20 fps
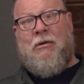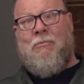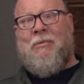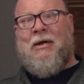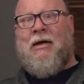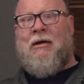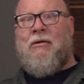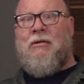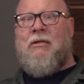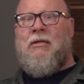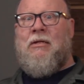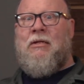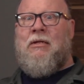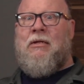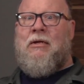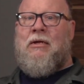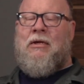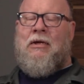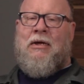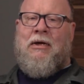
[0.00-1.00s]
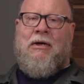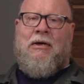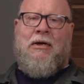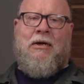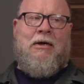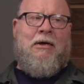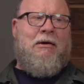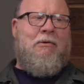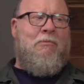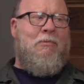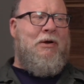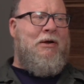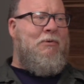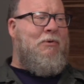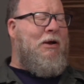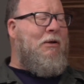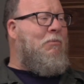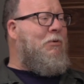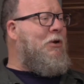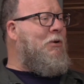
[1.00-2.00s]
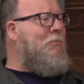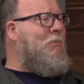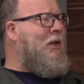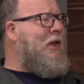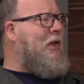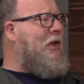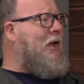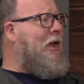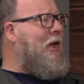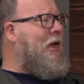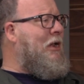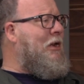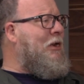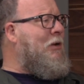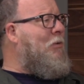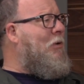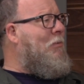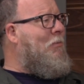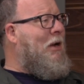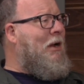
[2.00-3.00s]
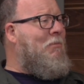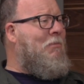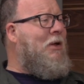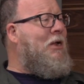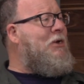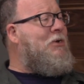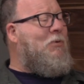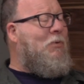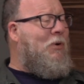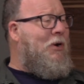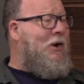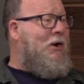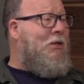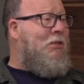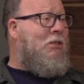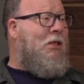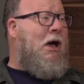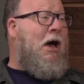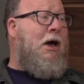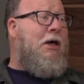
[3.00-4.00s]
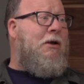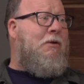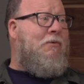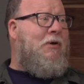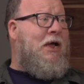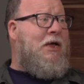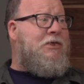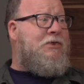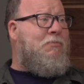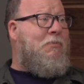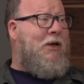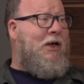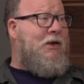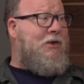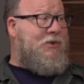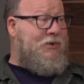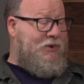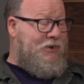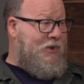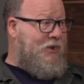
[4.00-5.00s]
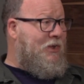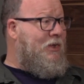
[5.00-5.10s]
about, we were able to meet, and you were my mentor in a lot of aspects.